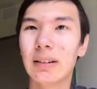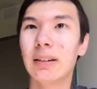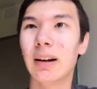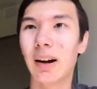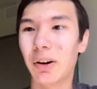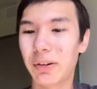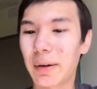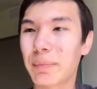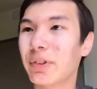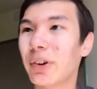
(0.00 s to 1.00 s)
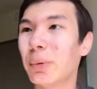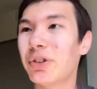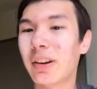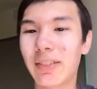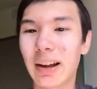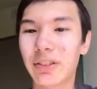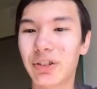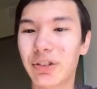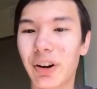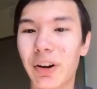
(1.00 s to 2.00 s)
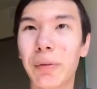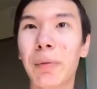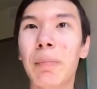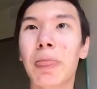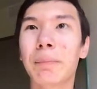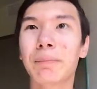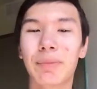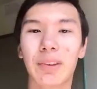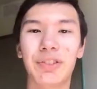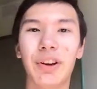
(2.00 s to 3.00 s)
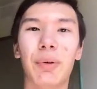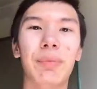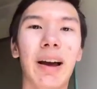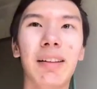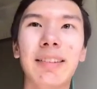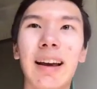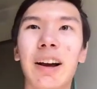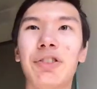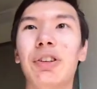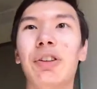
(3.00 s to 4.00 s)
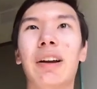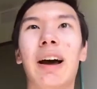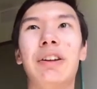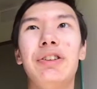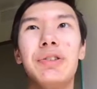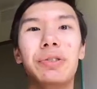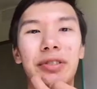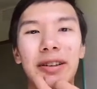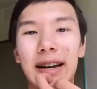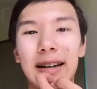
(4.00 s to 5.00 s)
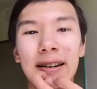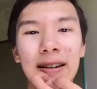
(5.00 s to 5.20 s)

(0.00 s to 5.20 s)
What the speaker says: Okay, so we should have that installed. So now let's actually learn how to use Git.